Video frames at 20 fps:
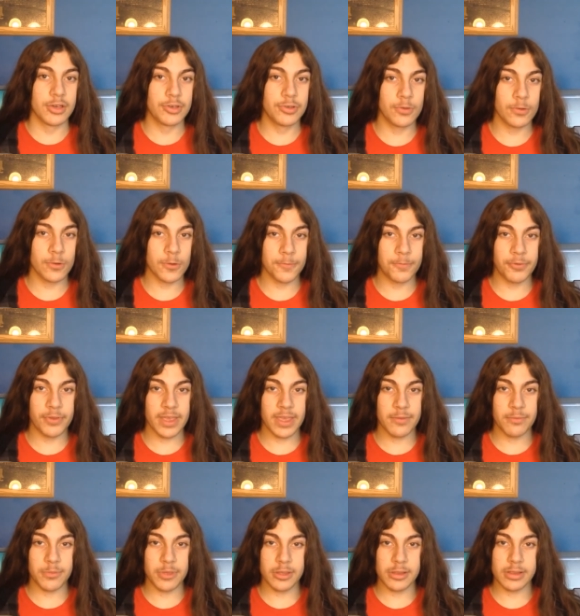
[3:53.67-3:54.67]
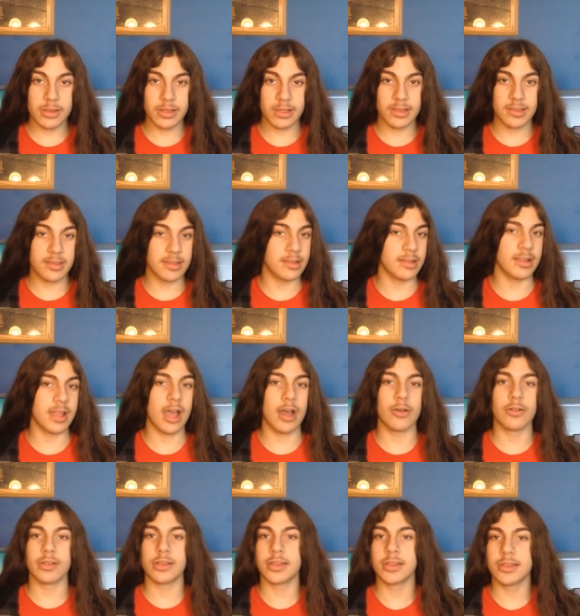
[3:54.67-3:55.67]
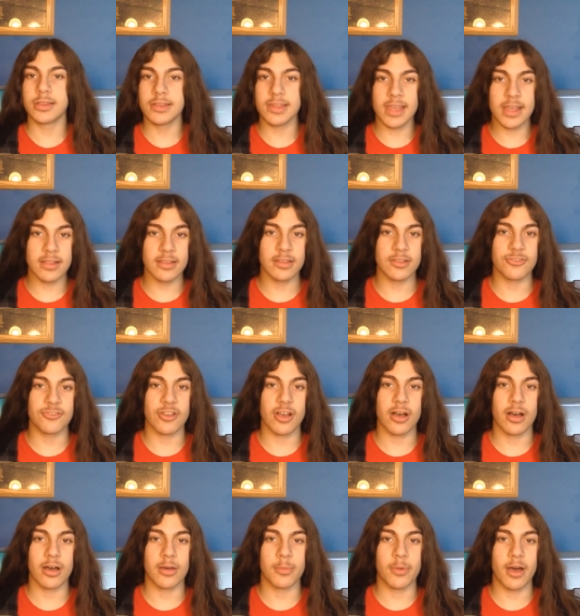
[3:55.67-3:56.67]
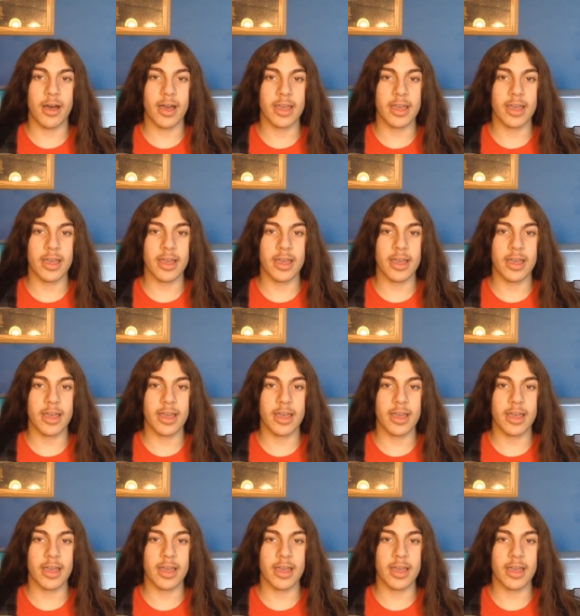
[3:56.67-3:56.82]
Google Play Music did an outstanding job.